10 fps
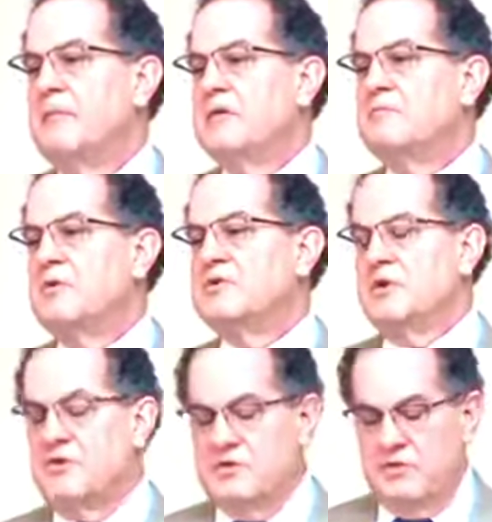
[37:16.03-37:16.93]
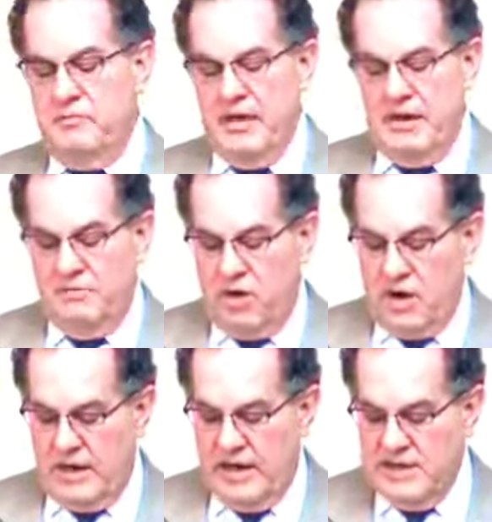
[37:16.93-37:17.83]
this persecution being
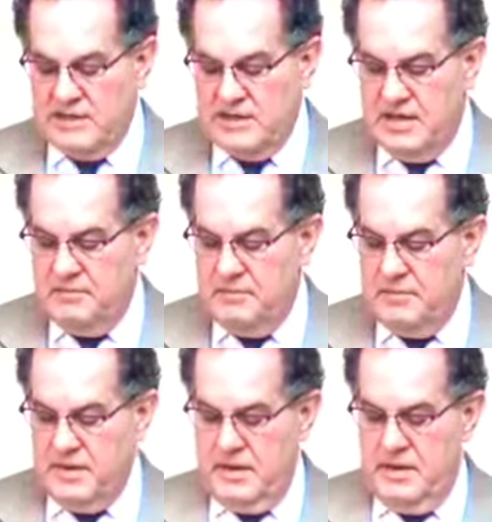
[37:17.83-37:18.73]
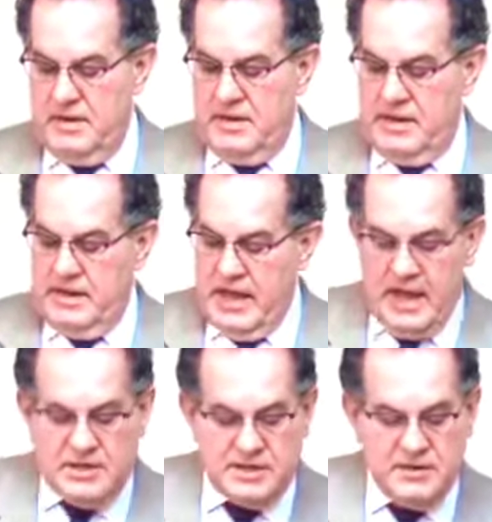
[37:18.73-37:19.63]
brought against them,
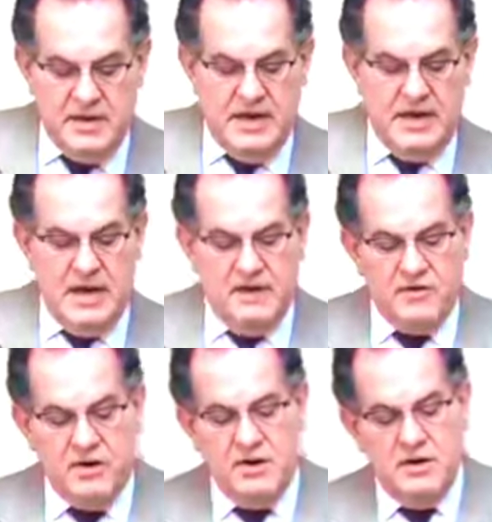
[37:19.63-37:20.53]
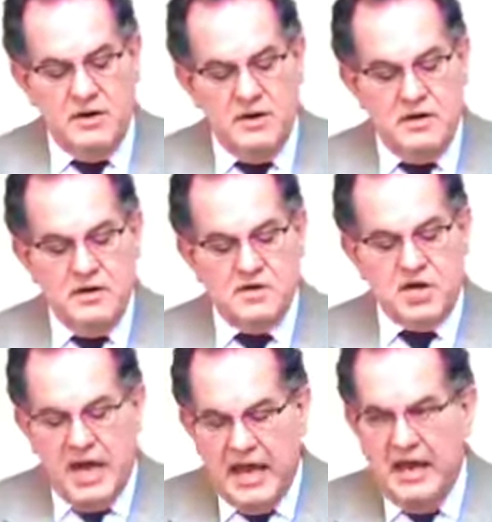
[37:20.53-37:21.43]
yet it never
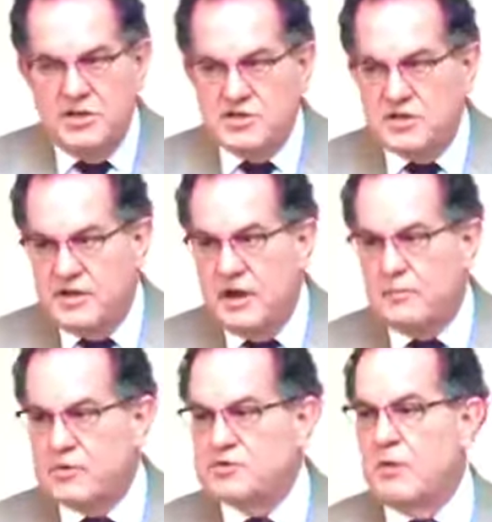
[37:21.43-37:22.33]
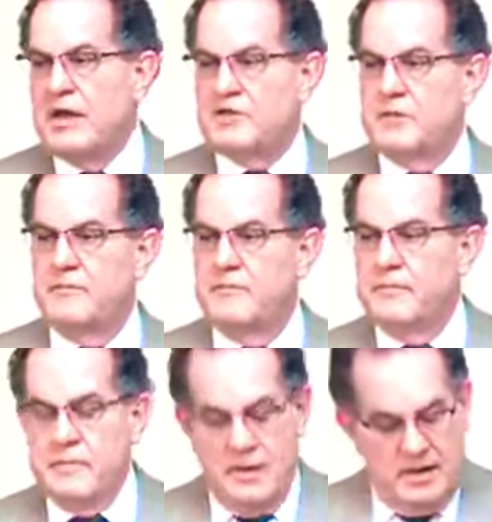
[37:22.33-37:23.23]
changed their persuasion.
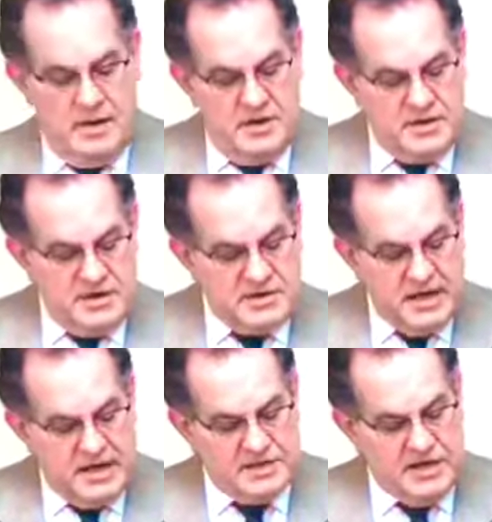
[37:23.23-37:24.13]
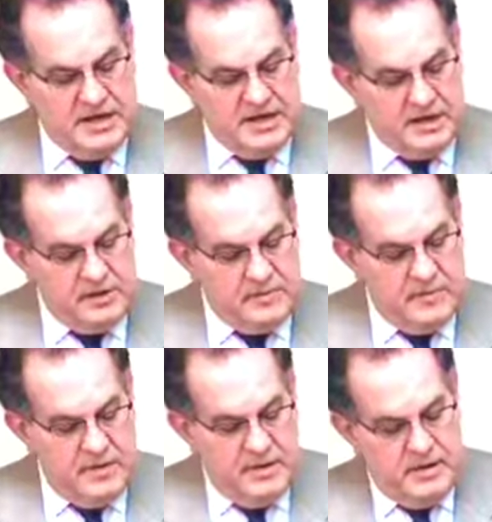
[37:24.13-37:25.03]
Just as
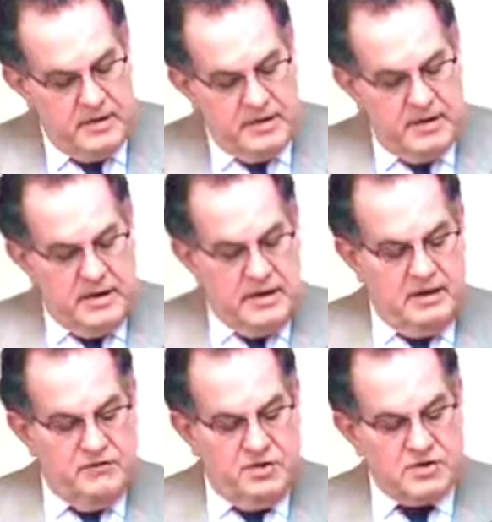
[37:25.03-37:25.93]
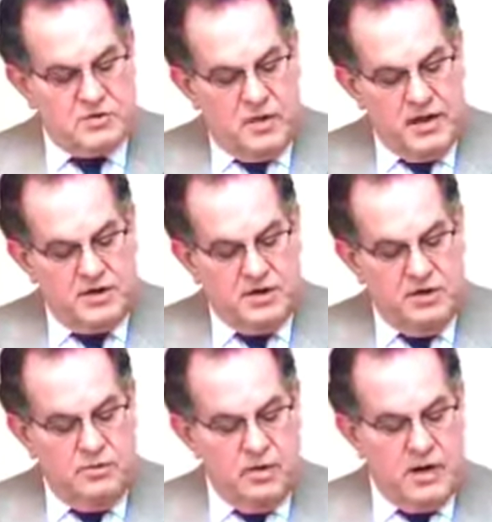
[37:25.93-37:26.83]
here, in verse
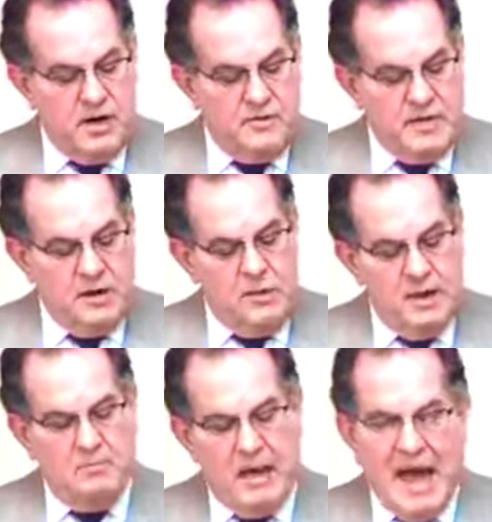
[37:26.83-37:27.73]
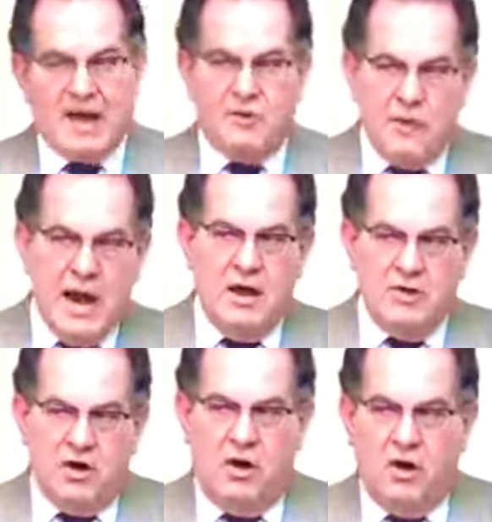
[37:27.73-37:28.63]
22 where they went back
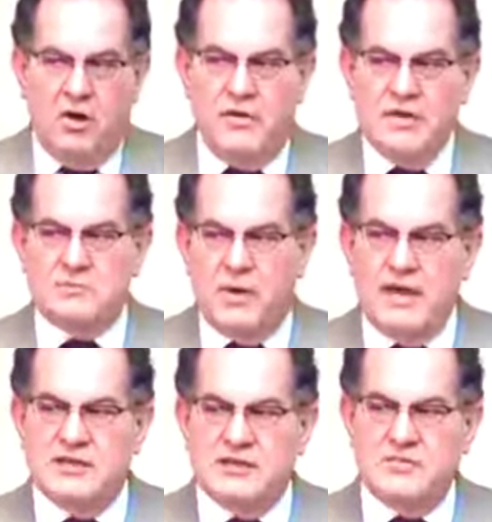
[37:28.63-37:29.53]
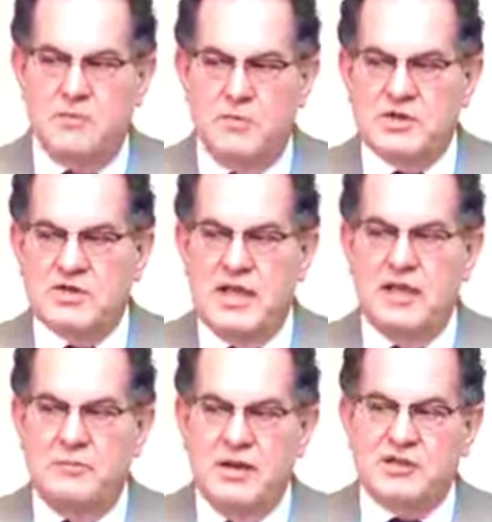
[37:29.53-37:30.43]
around to all of these places from which
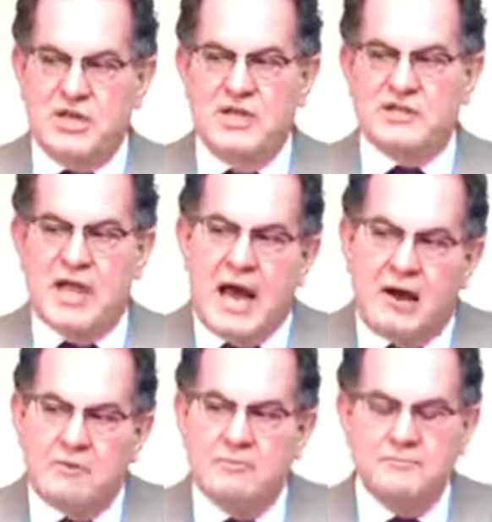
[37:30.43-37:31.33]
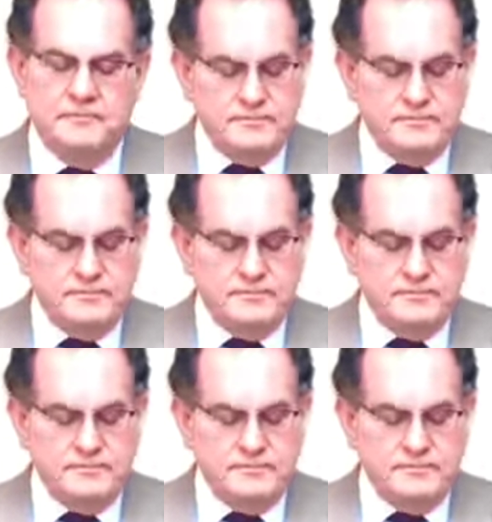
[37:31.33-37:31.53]
they had been chased out.